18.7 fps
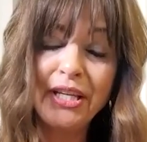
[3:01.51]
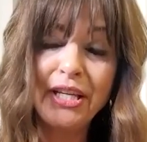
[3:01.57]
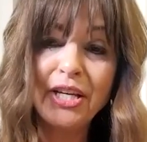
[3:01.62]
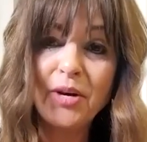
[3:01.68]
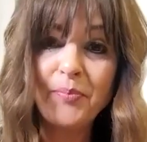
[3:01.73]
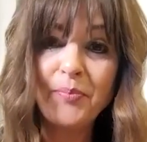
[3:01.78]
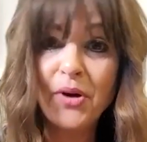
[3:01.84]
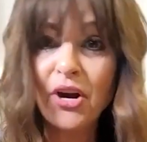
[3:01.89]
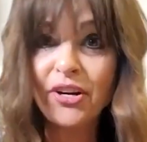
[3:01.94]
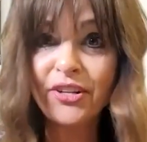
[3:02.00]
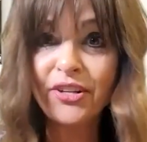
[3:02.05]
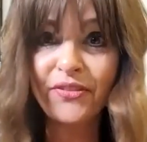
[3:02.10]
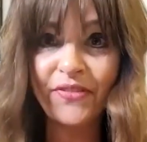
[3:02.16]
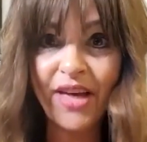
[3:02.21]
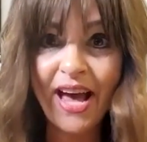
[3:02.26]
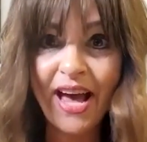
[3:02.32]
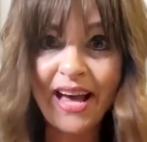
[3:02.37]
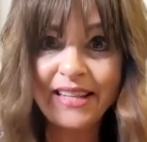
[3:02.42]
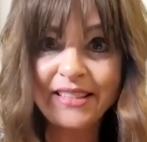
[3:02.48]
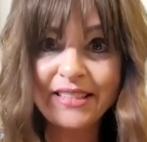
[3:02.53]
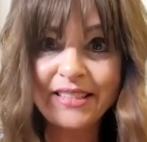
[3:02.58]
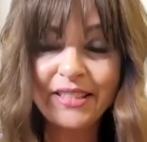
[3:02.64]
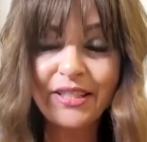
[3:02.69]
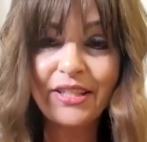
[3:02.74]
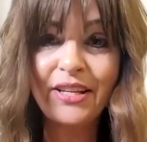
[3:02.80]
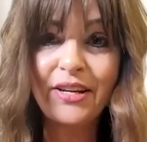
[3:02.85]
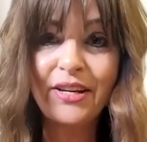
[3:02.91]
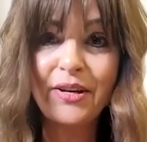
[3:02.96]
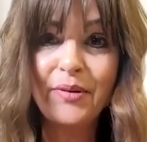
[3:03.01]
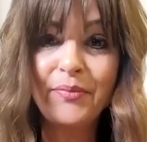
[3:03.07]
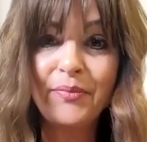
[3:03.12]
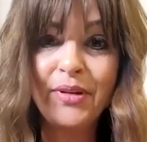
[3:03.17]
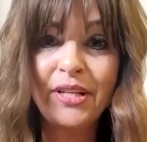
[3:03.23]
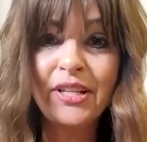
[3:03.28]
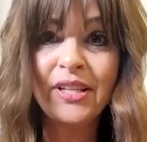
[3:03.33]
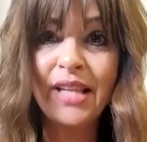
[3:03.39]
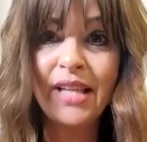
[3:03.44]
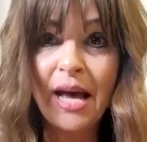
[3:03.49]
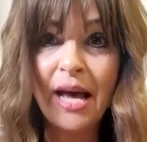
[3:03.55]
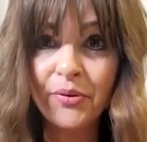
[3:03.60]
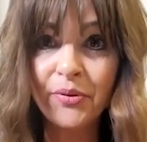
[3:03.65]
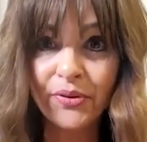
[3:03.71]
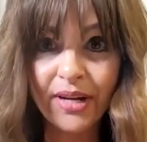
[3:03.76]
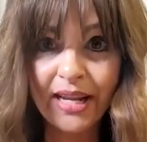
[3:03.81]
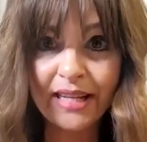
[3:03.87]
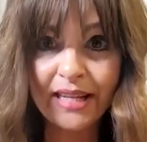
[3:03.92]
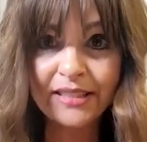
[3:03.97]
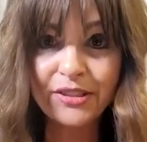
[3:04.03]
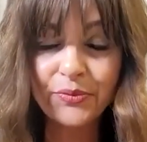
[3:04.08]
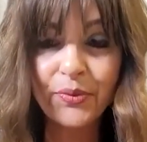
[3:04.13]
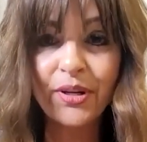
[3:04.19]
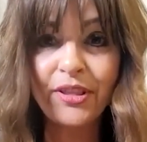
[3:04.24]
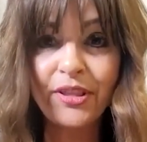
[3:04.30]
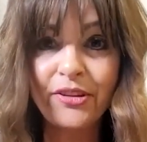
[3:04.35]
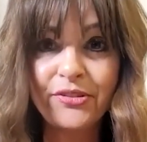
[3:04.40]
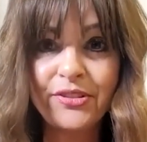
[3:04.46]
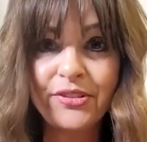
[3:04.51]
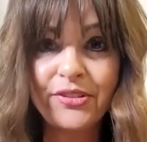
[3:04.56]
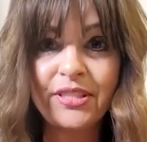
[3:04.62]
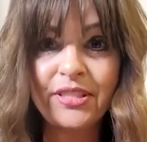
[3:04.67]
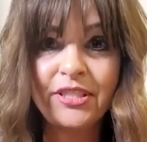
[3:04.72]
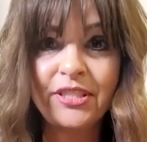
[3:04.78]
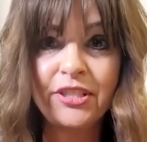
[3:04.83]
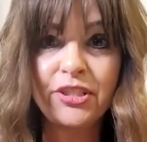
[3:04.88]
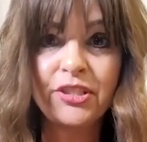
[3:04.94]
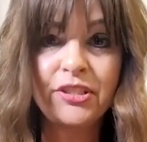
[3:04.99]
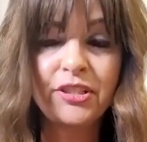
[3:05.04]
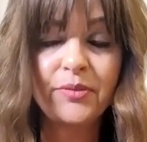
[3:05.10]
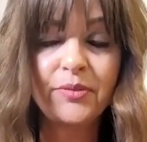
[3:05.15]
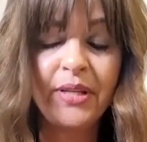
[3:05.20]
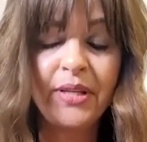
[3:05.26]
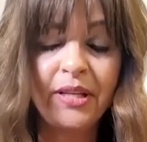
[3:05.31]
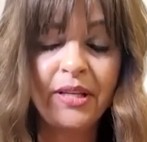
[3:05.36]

a part of that and collaborate where those decisions are being